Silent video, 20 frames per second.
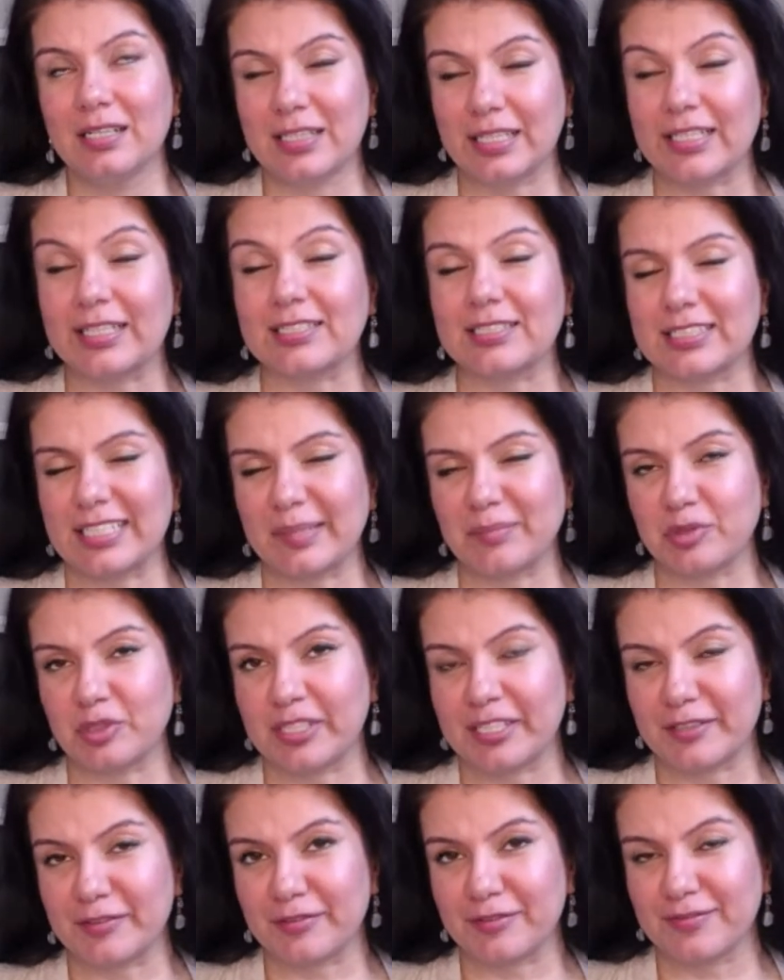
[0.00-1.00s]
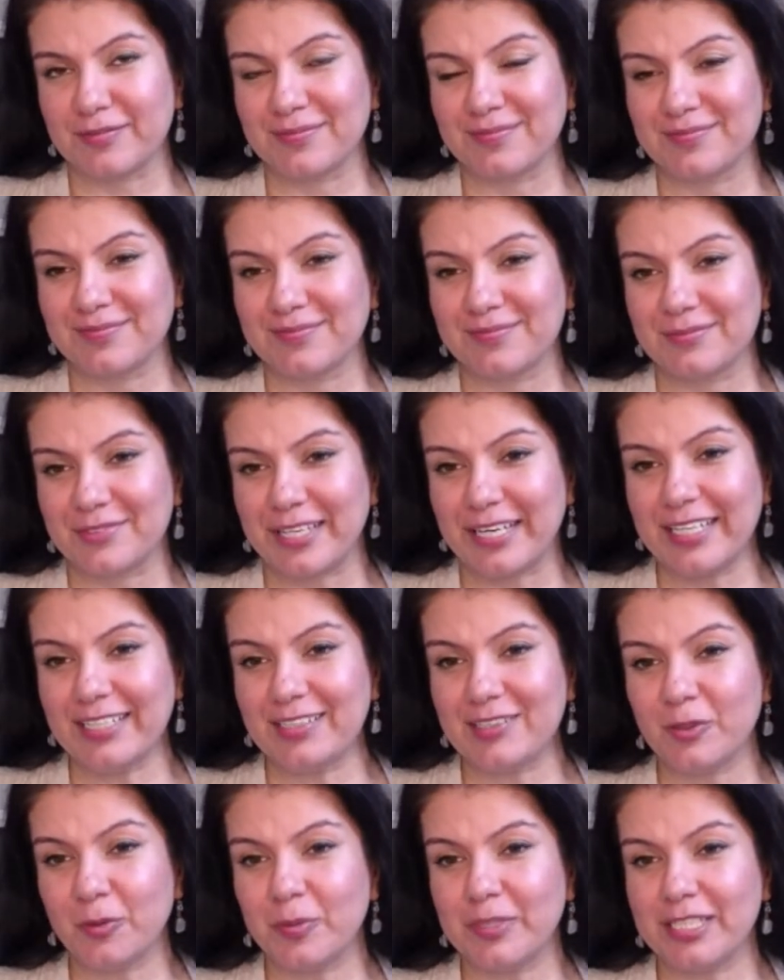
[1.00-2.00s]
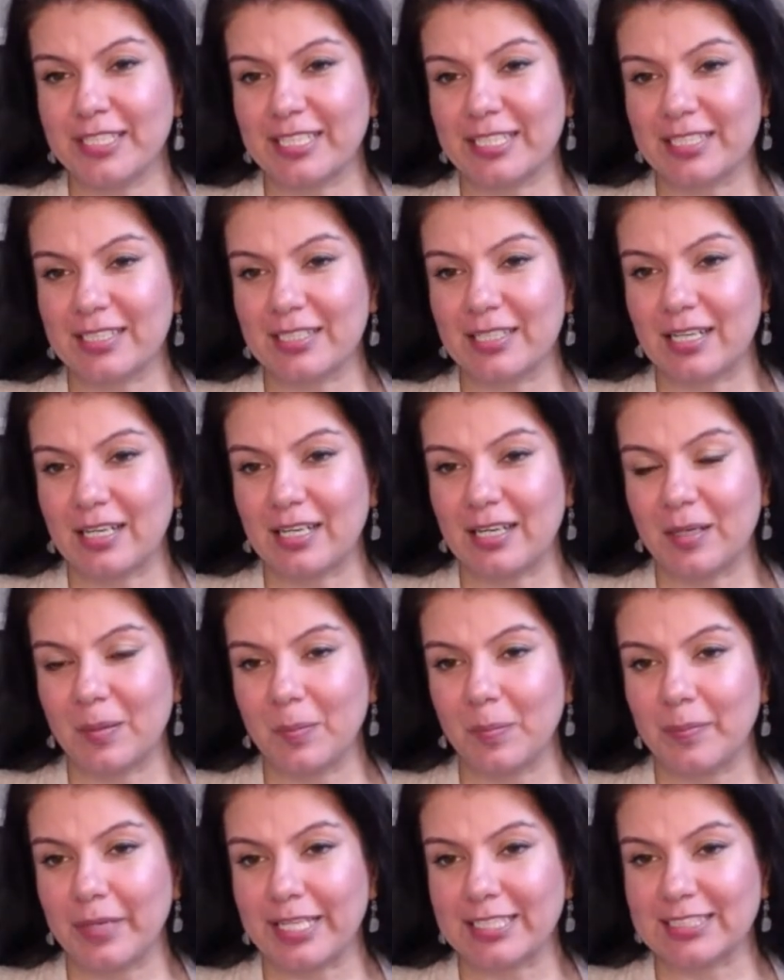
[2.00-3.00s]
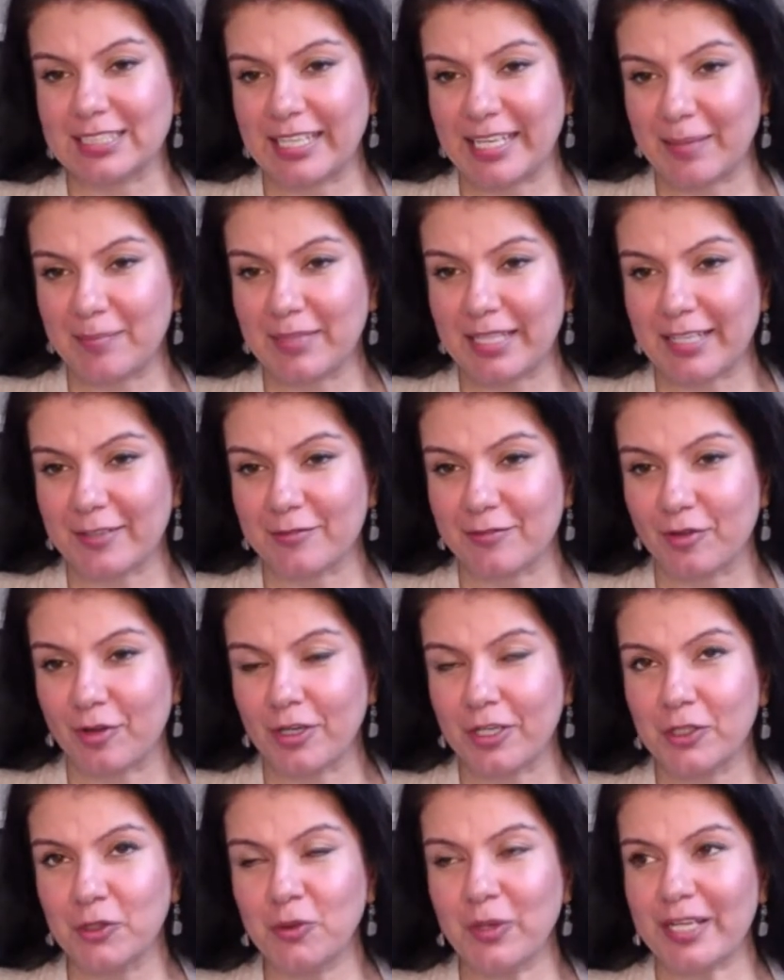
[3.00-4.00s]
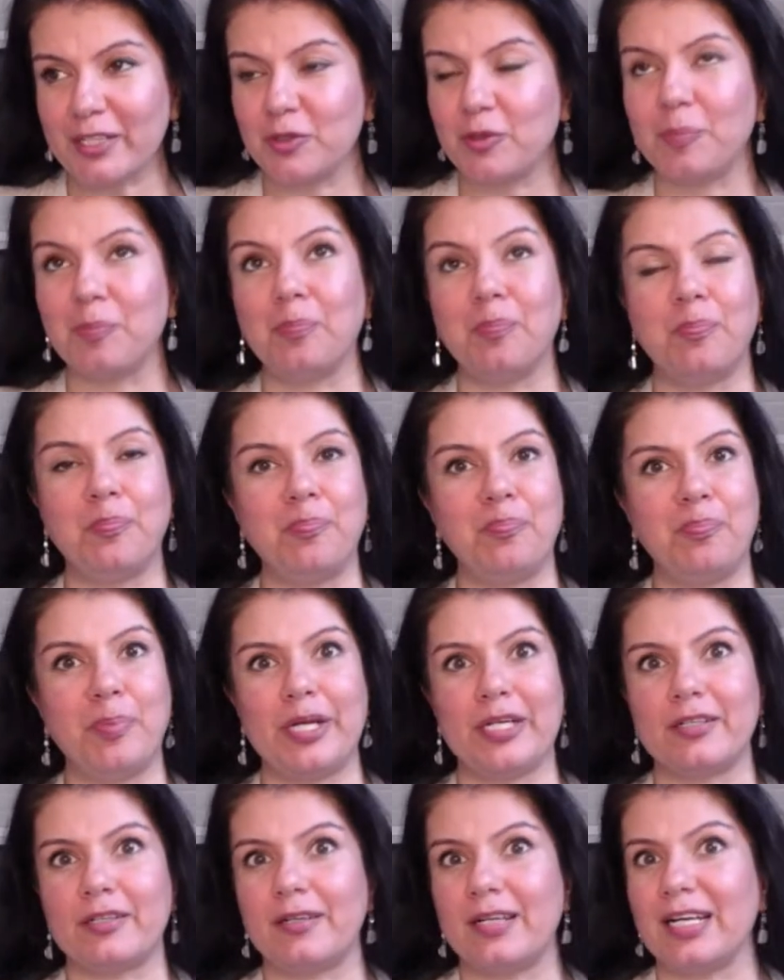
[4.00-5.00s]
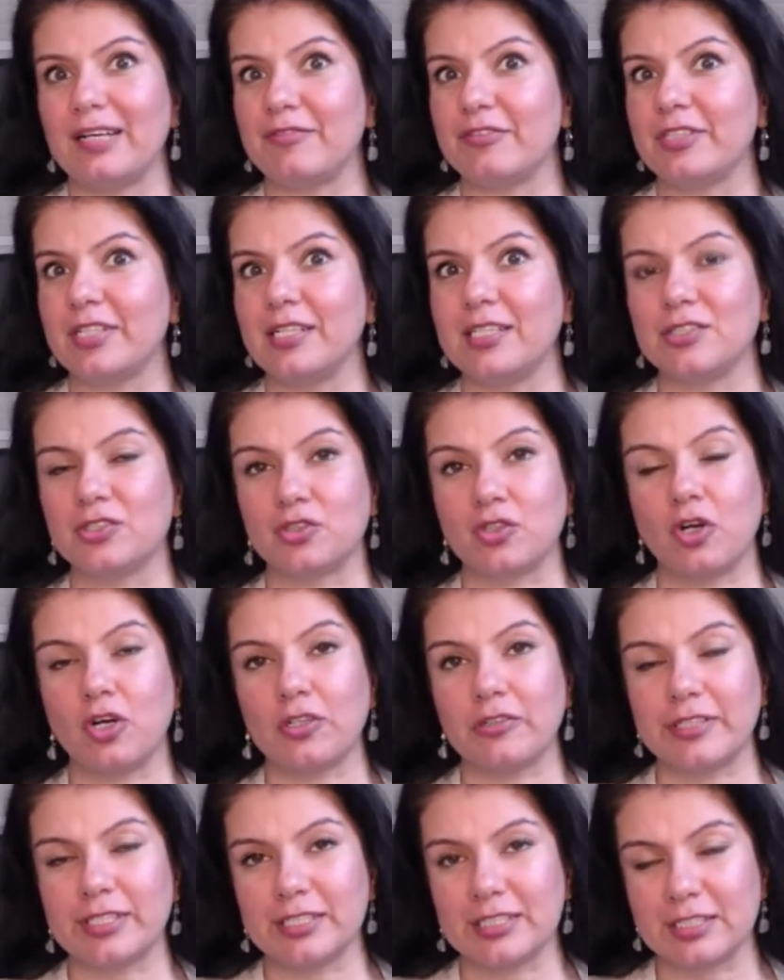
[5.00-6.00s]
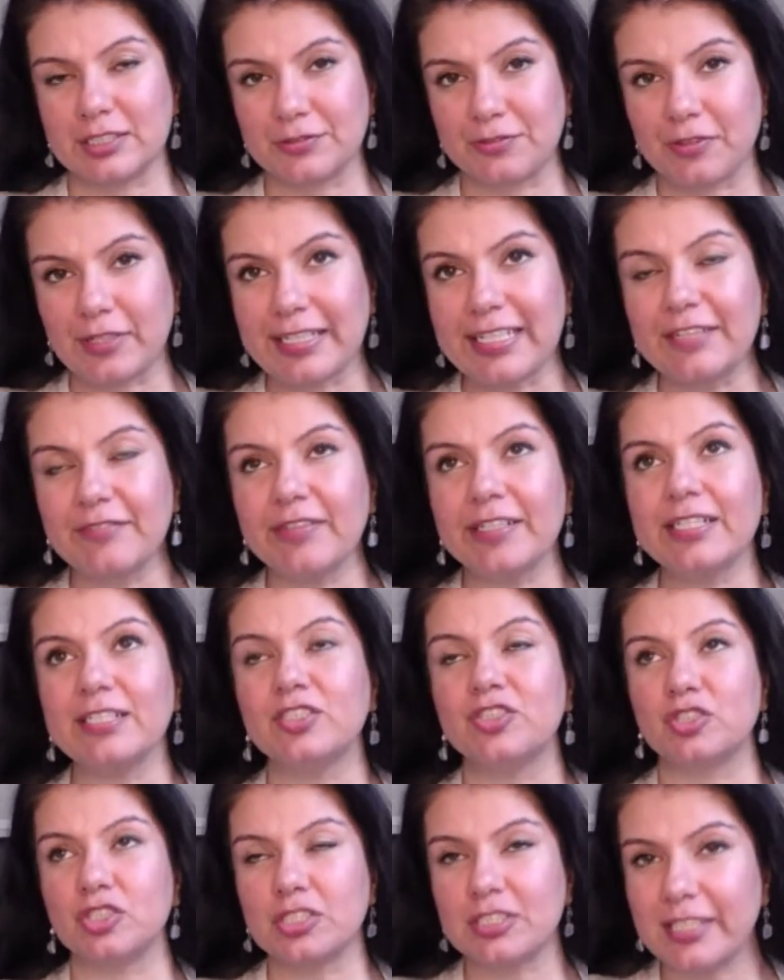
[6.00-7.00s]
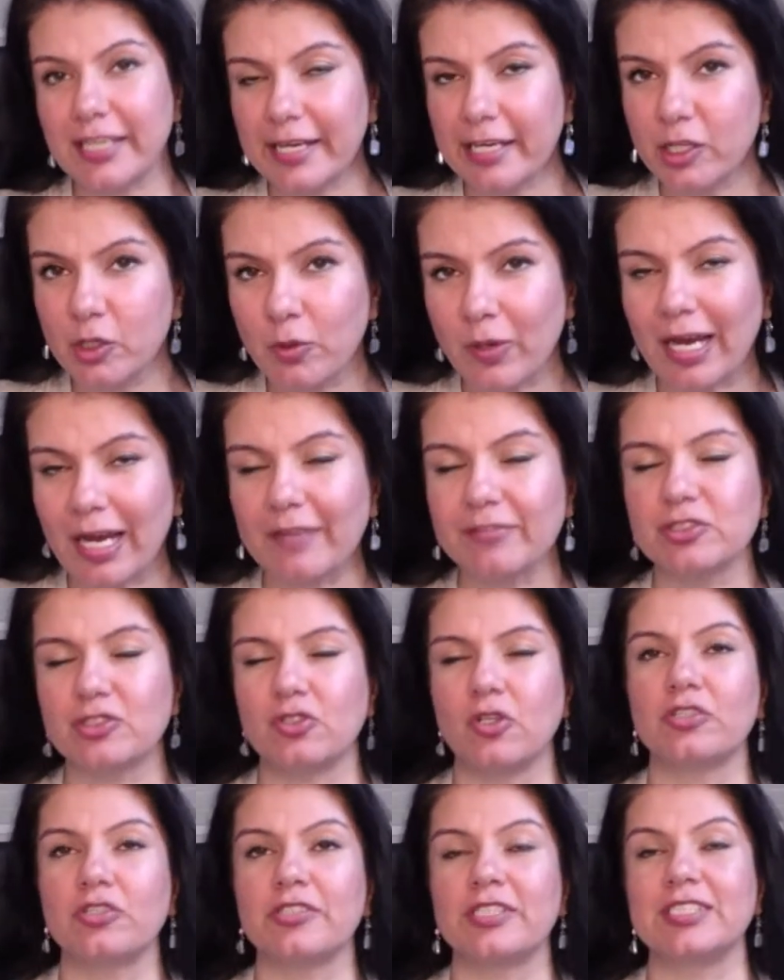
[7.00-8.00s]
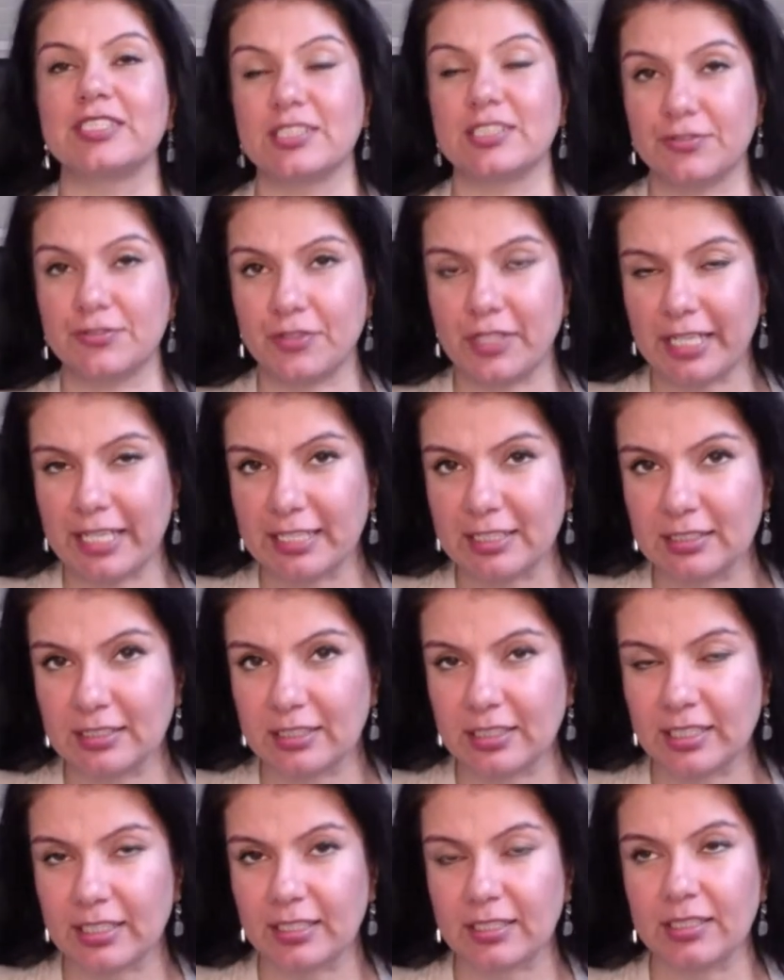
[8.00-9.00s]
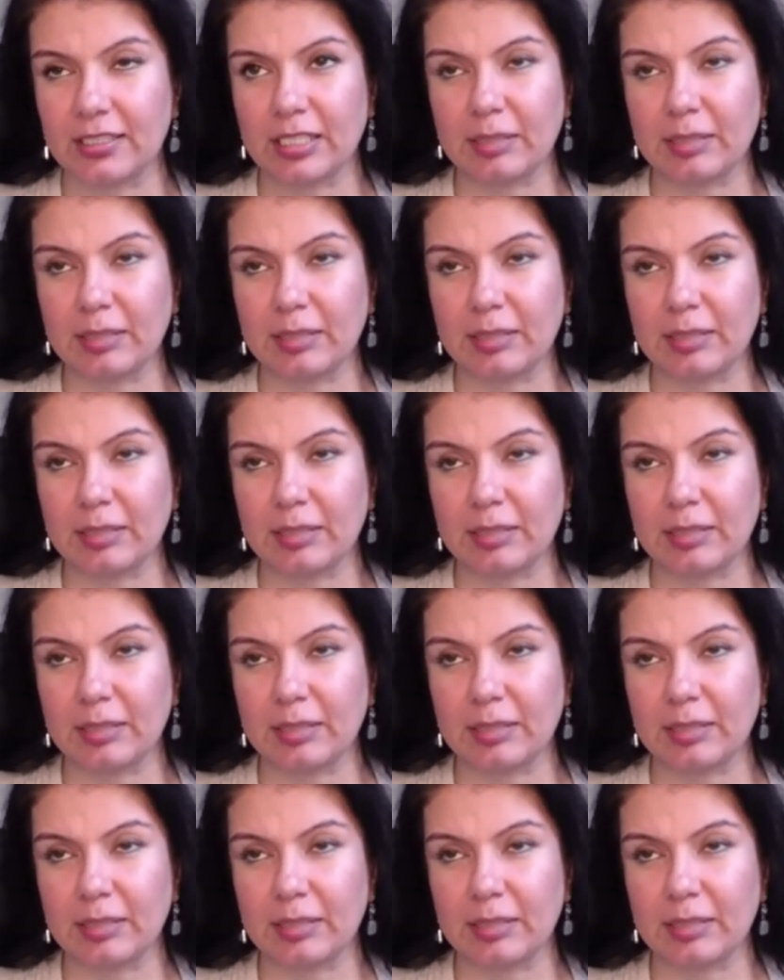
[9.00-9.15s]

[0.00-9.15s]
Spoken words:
think it's time to leave, right? Nobody can exclaim that for you, and you better have really strong reasons for leaving, just like you have strong reasons for entering.